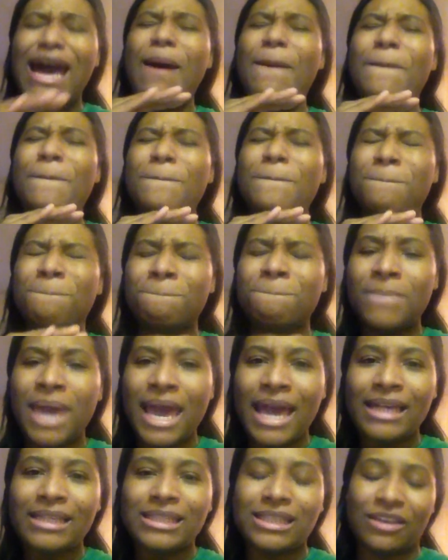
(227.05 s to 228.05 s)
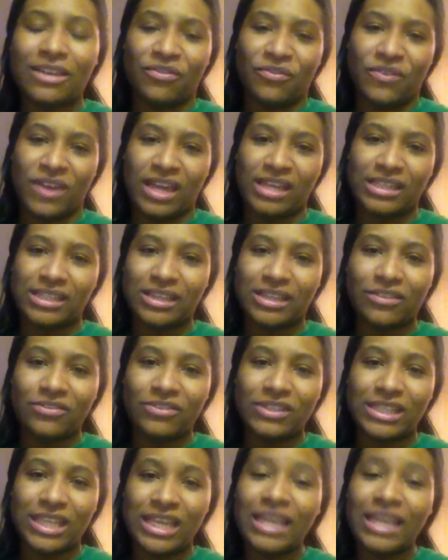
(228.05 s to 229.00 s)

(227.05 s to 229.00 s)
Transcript: amazing fan service.